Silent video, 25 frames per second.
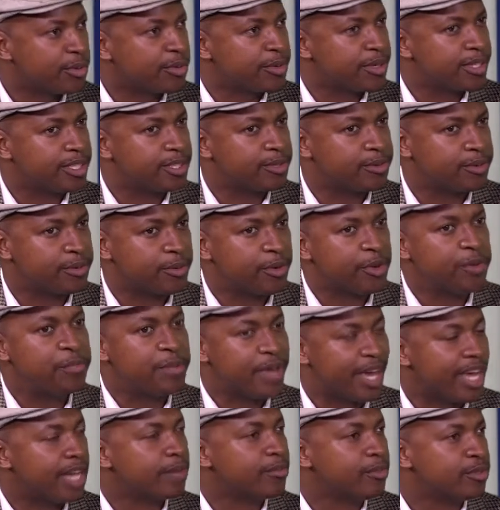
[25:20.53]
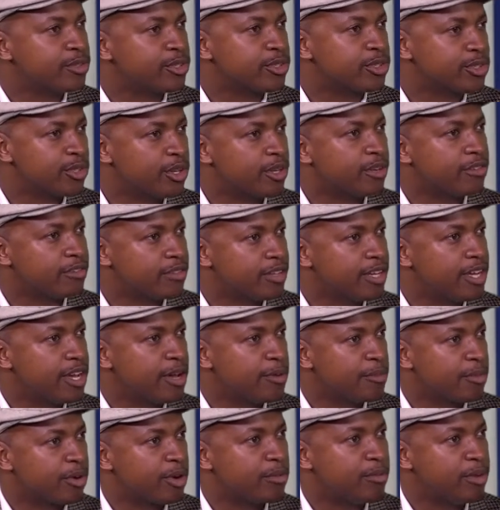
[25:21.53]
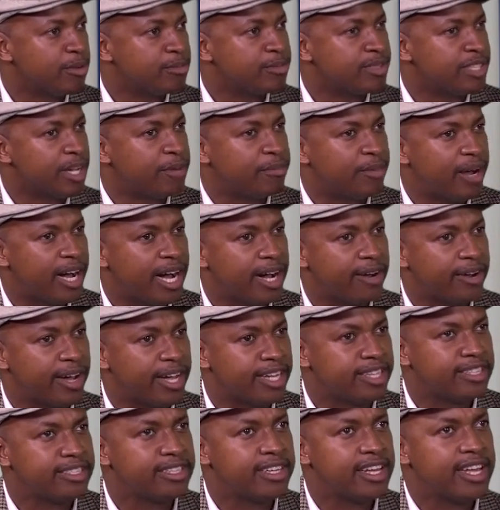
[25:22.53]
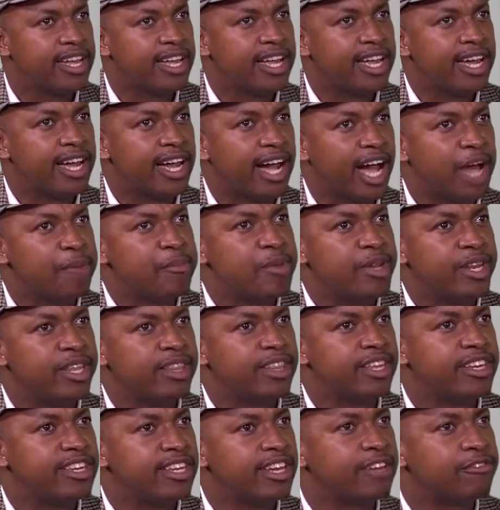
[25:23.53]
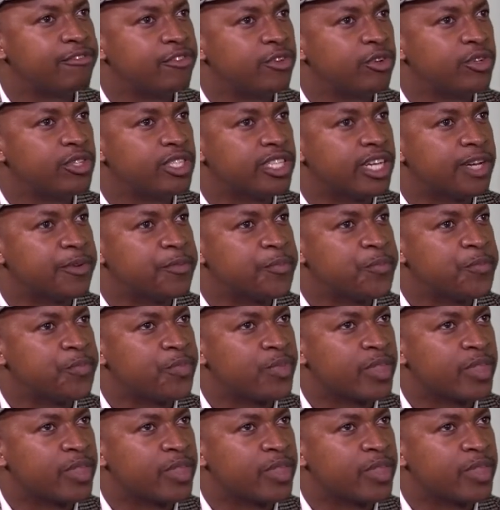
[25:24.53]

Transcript: we will we'll be able to solve problems somehow. And I mean, in the near future,